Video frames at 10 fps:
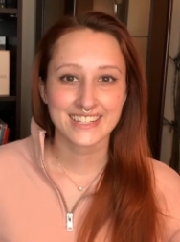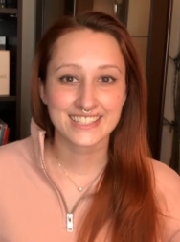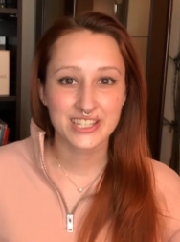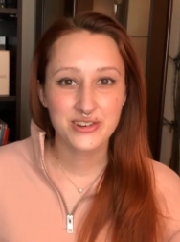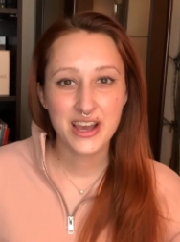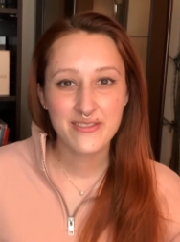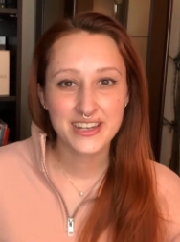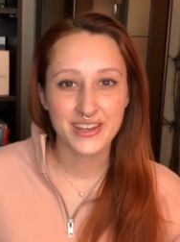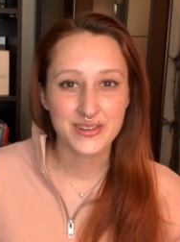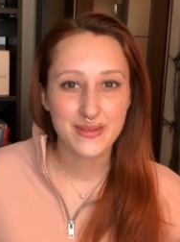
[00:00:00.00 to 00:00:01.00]
Do you have
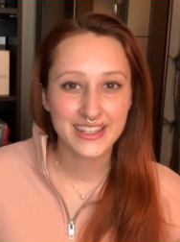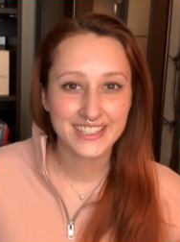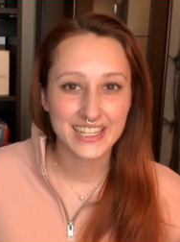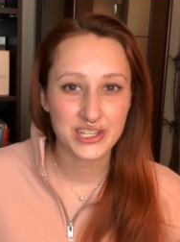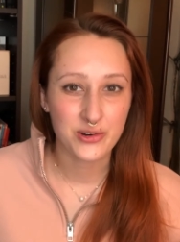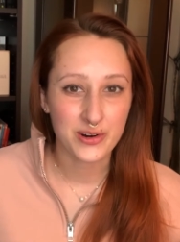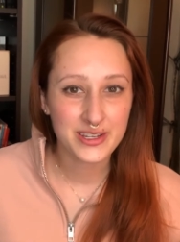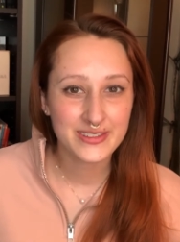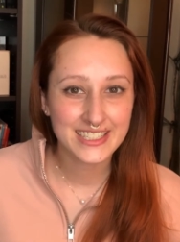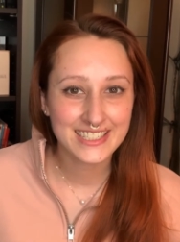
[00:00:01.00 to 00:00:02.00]
another method that you're
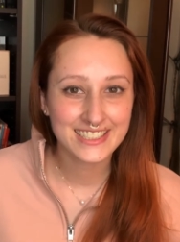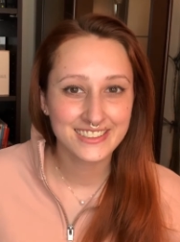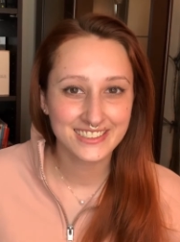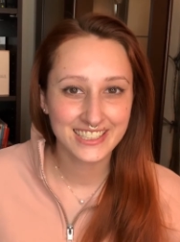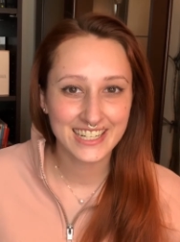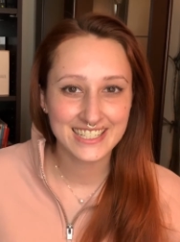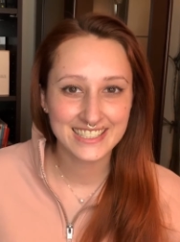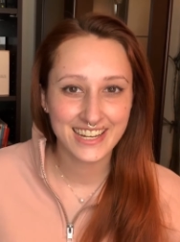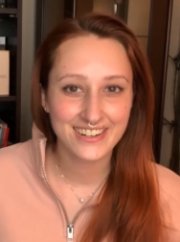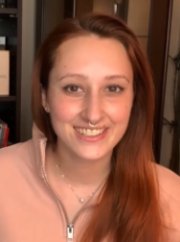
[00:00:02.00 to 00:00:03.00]
using to learn Chinese
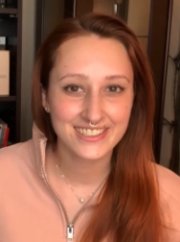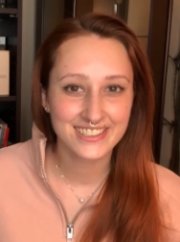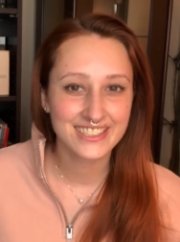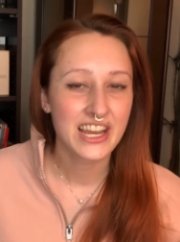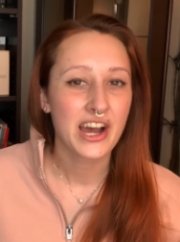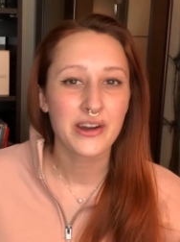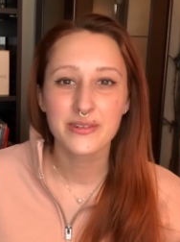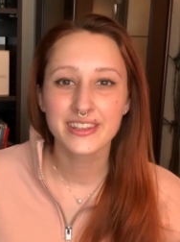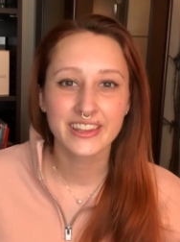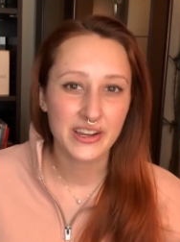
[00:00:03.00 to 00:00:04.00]
characters? I
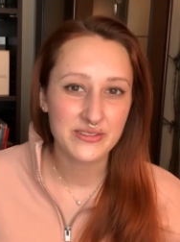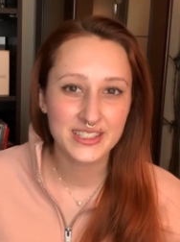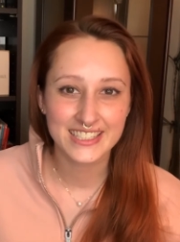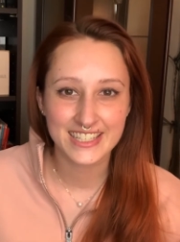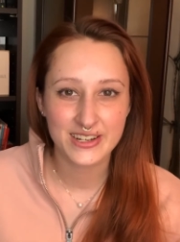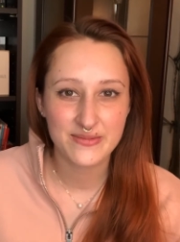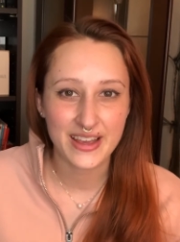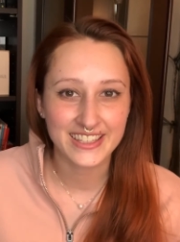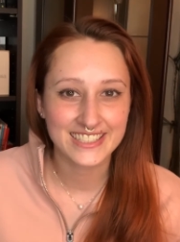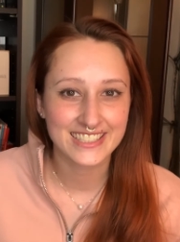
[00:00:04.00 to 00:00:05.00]
would love to see your
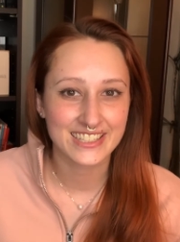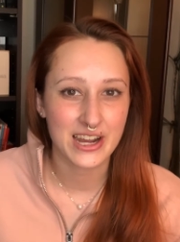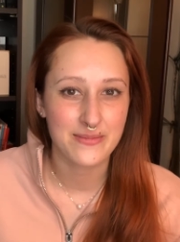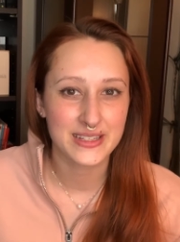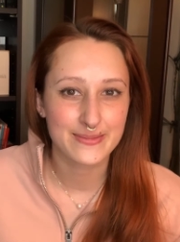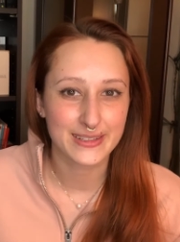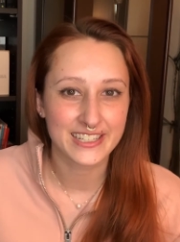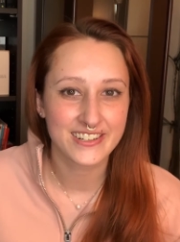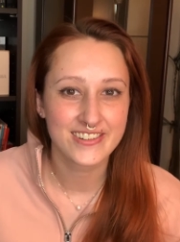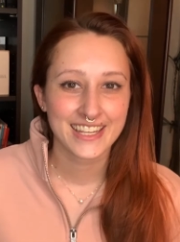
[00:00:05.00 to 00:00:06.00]
methods in the comments
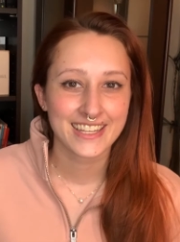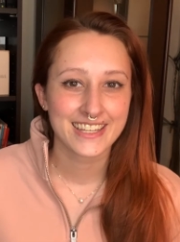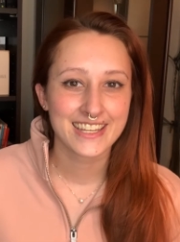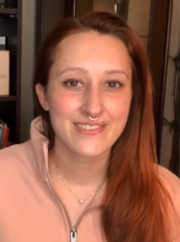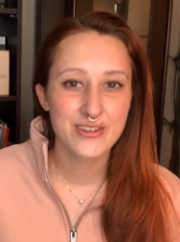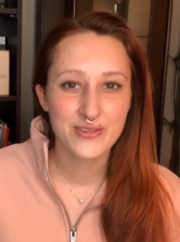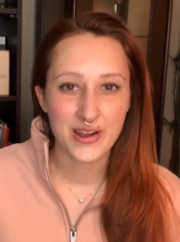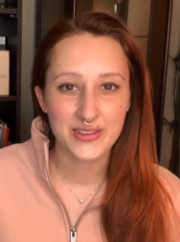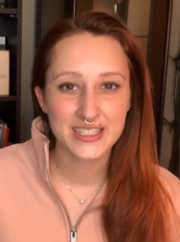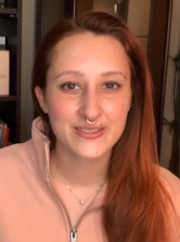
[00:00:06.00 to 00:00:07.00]
below. If you
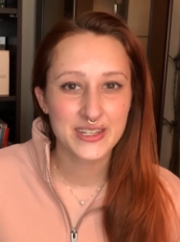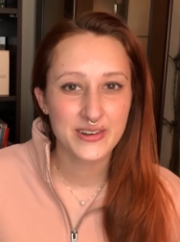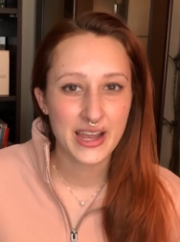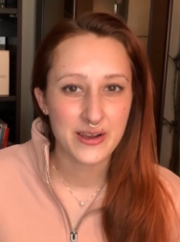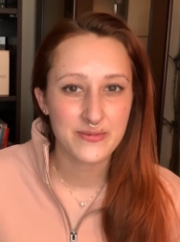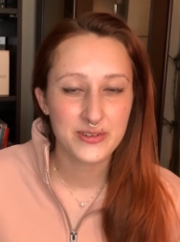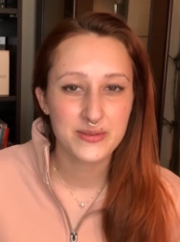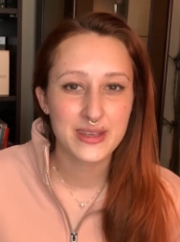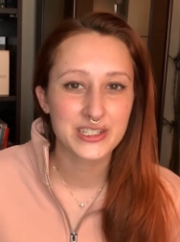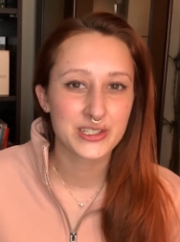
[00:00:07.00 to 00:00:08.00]
found this video helpful,
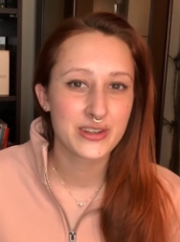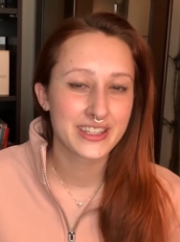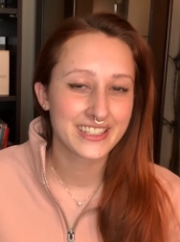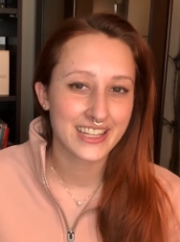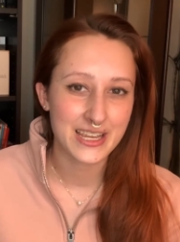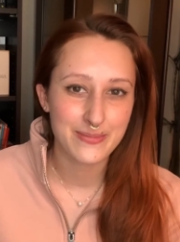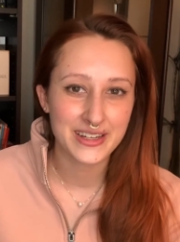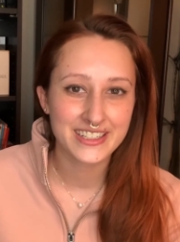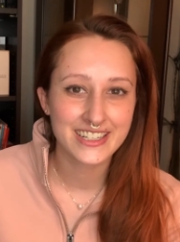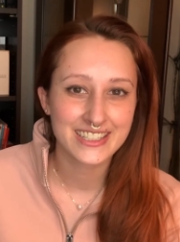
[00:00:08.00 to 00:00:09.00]
make sure you hit the like
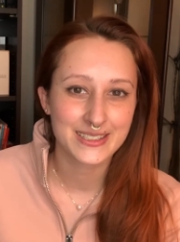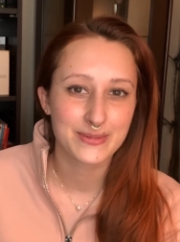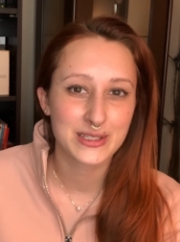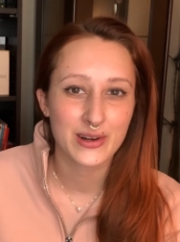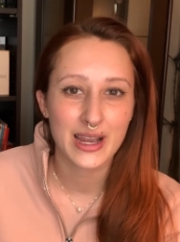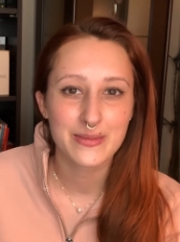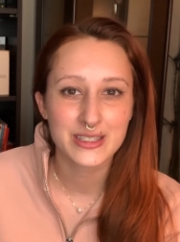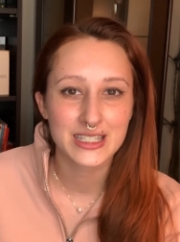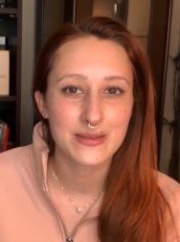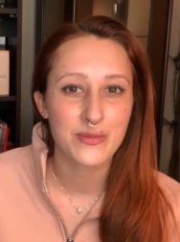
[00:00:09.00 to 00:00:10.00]
button and subscribe
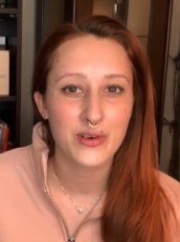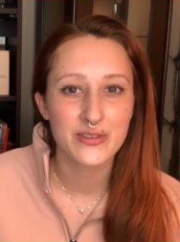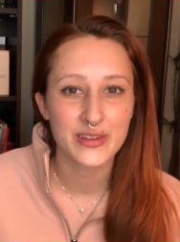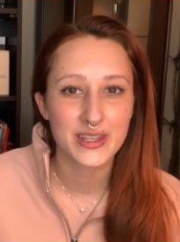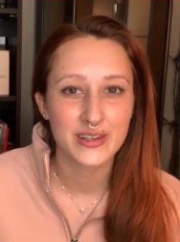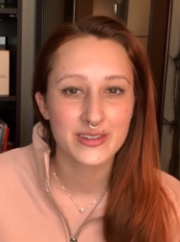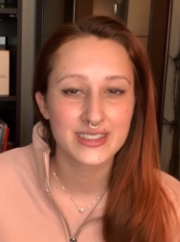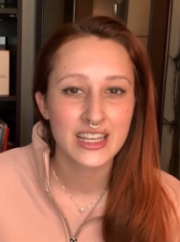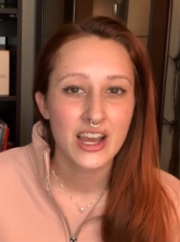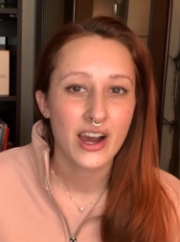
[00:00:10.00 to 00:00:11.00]
to see more
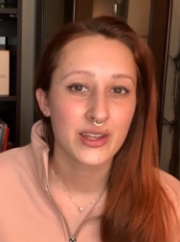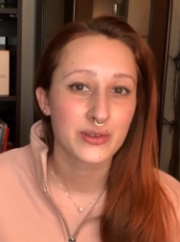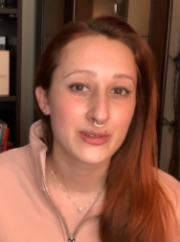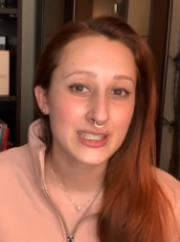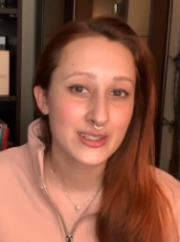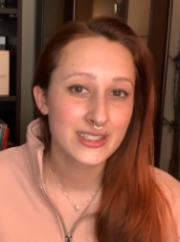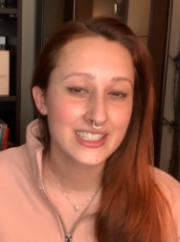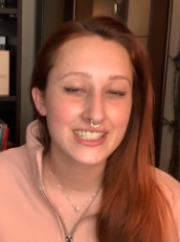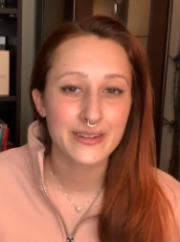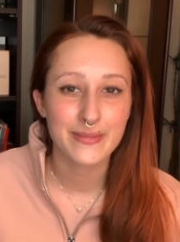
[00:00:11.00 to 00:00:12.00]
videos on the
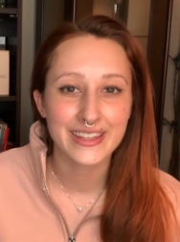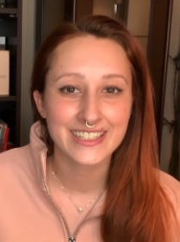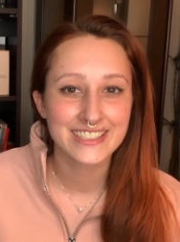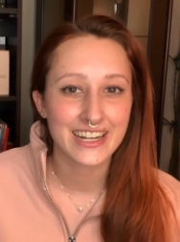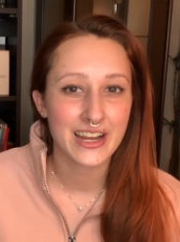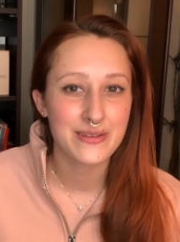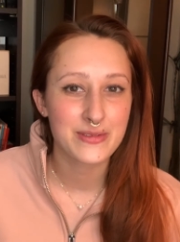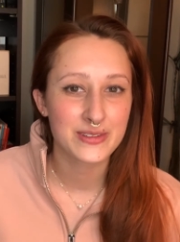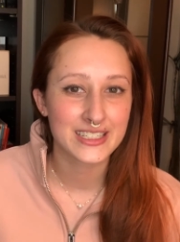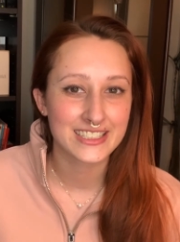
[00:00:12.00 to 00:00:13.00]
resources and methods that I am
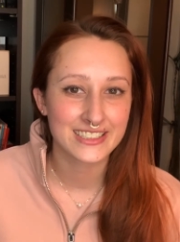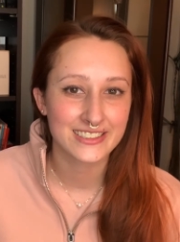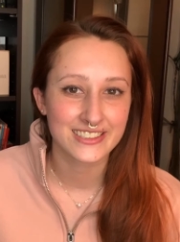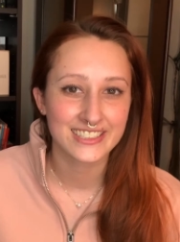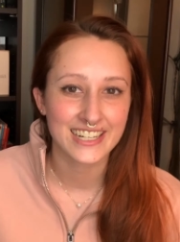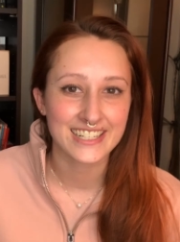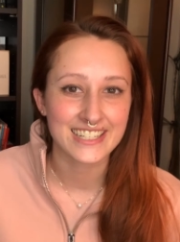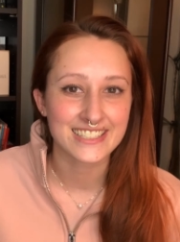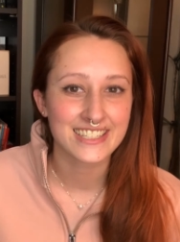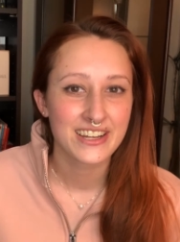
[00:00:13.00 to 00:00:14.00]
using to learn Chinese.